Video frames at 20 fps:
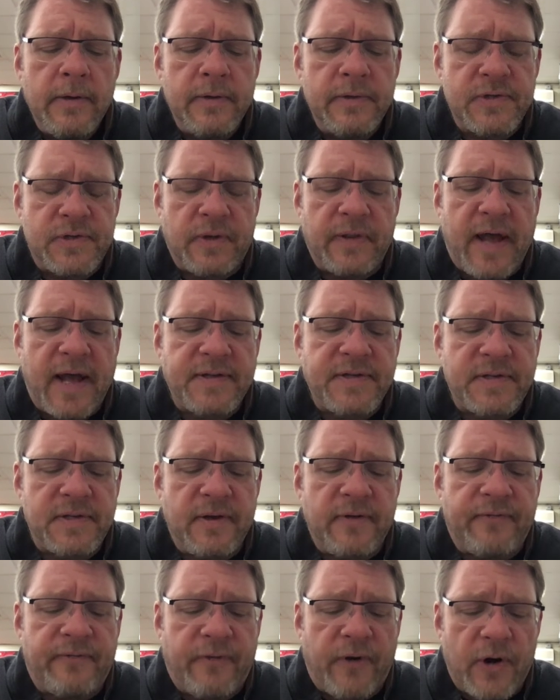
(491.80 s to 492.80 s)
So that's
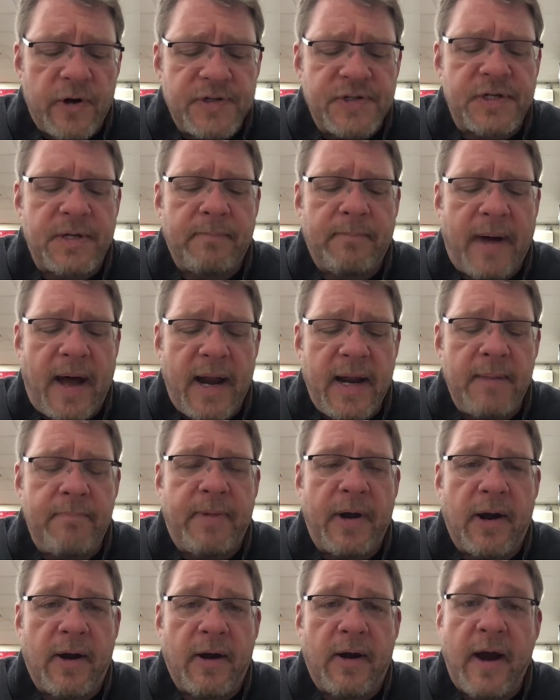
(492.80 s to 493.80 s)
the first body
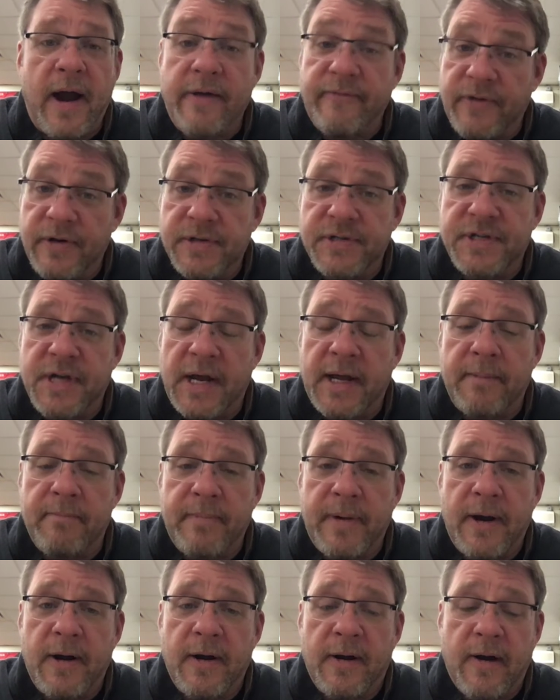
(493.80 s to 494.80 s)
paragraph, your
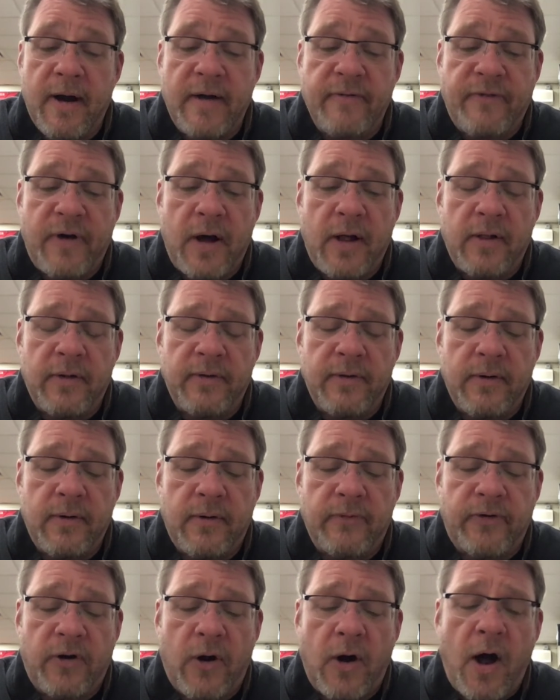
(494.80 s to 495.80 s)
second paragraph all
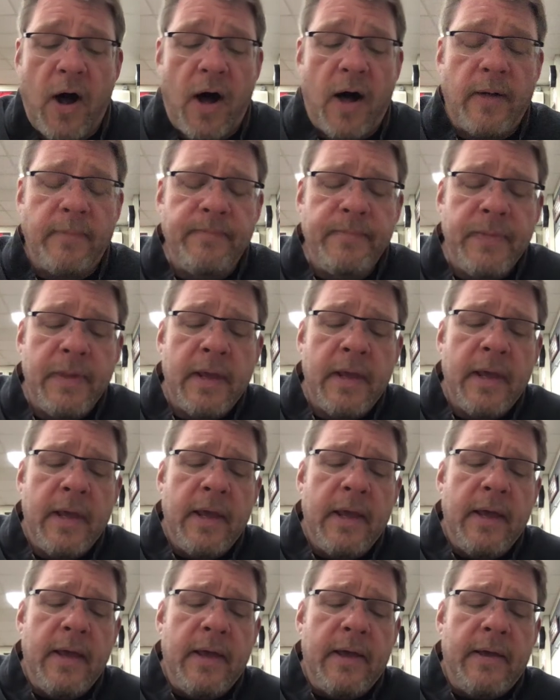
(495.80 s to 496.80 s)
overall.
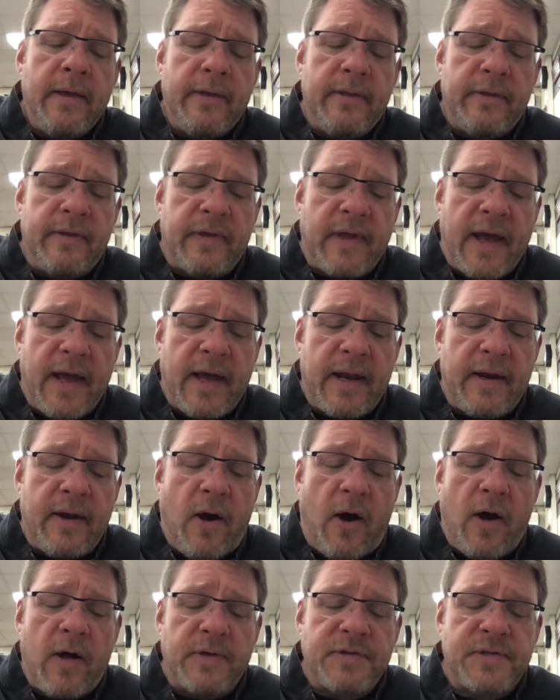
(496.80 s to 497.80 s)
Then
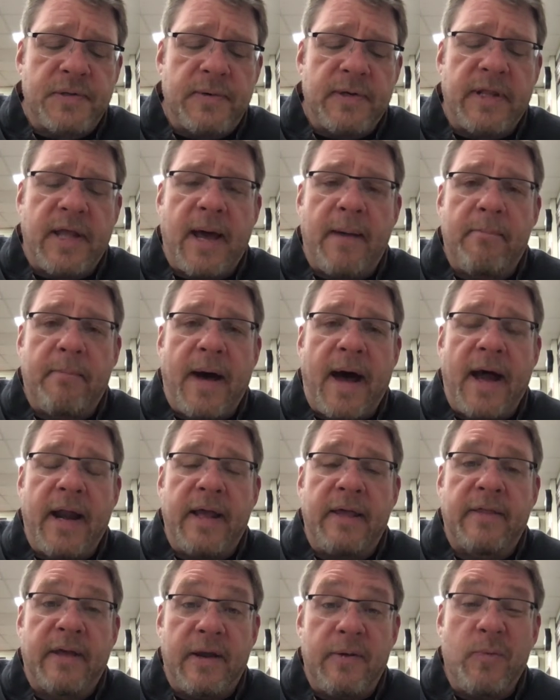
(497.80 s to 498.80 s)
also in that
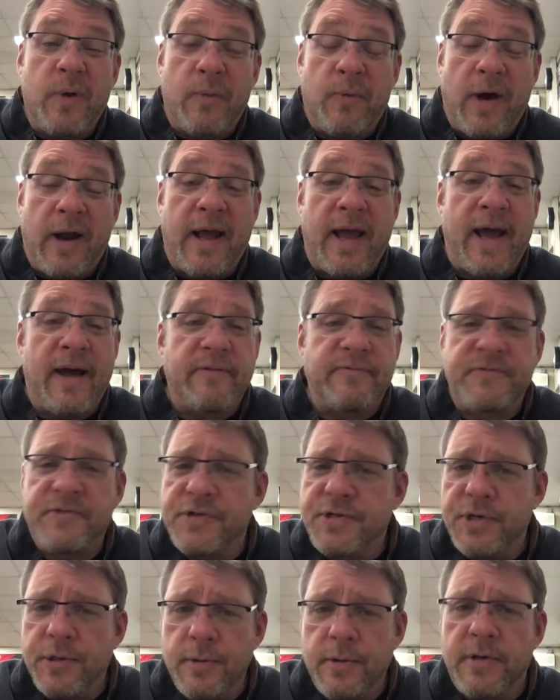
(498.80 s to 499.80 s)
body, then we want to have
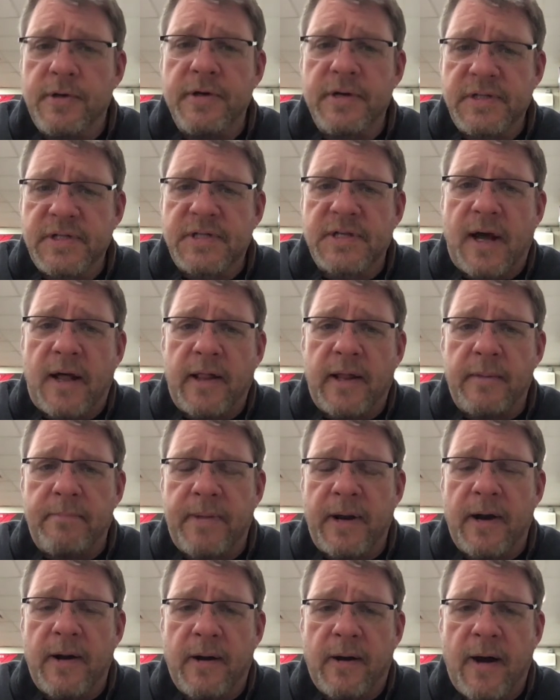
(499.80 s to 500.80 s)
2 good solid
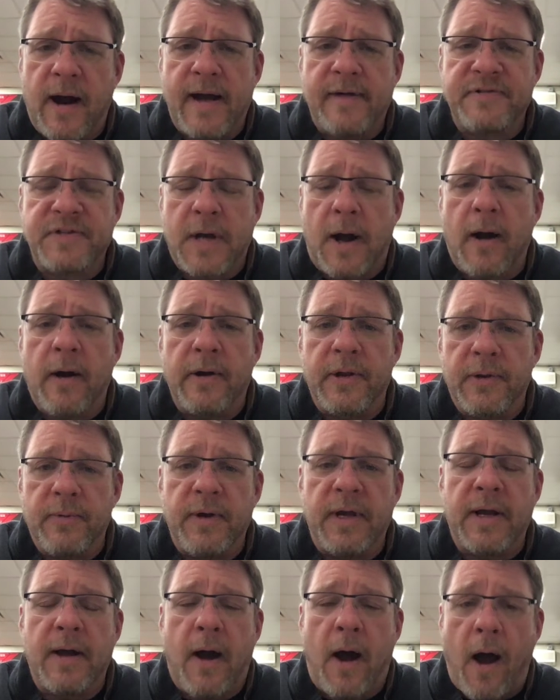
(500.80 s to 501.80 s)
paragraphs
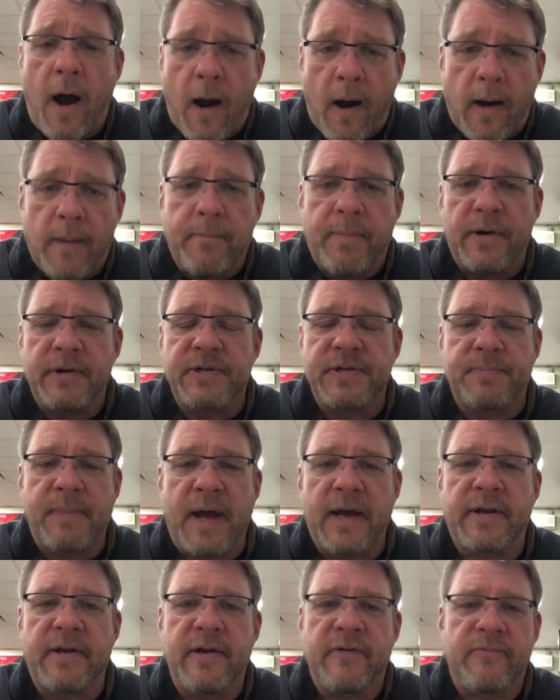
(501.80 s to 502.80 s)
arguing our
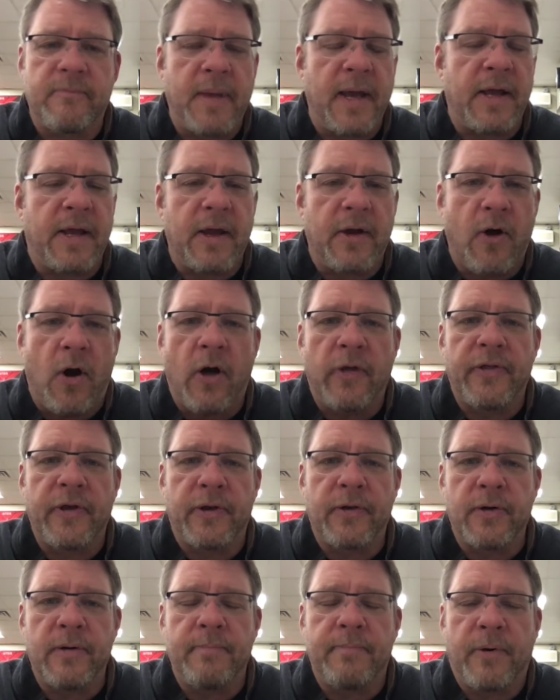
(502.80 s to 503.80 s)
perspective, making all the
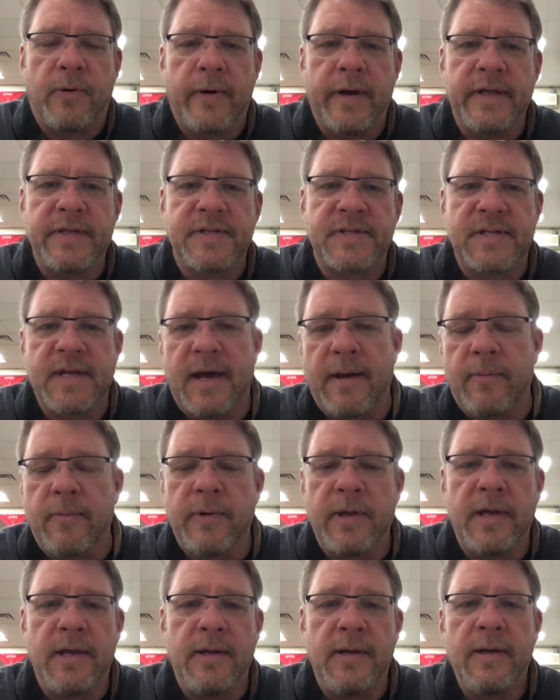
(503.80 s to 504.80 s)
good points that
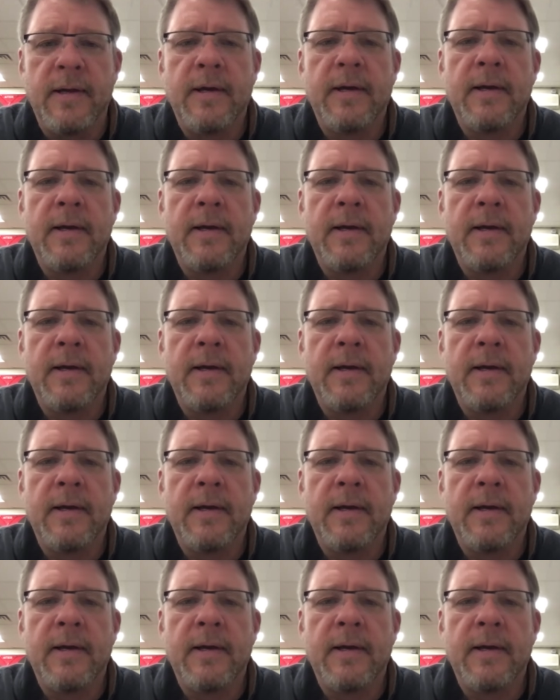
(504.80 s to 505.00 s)
we